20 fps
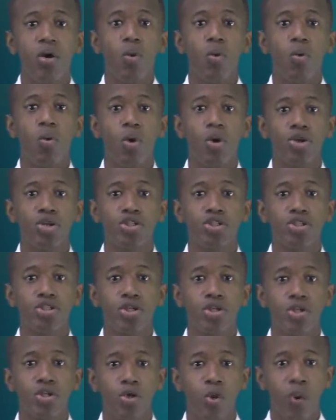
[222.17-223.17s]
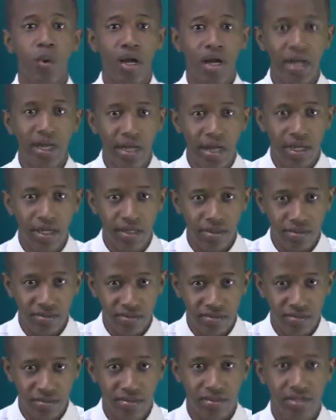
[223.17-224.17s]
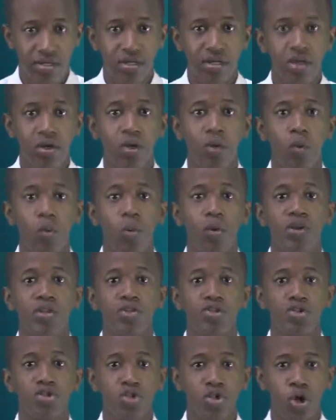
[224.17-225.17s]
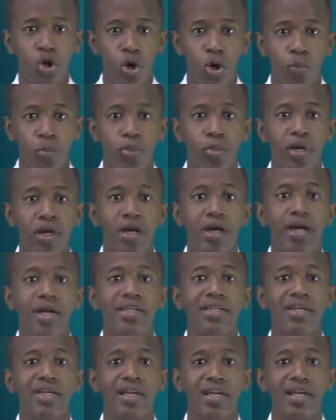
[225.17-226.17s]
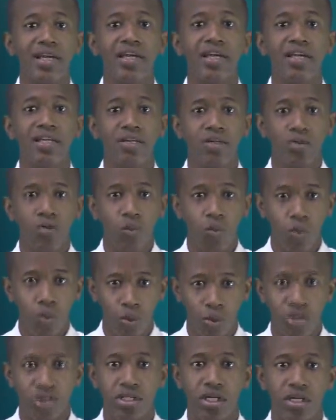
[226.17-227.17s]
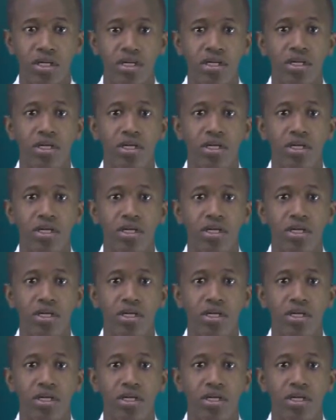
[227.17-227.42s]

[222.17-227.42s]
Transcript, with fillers: wash your hands with soap and clean water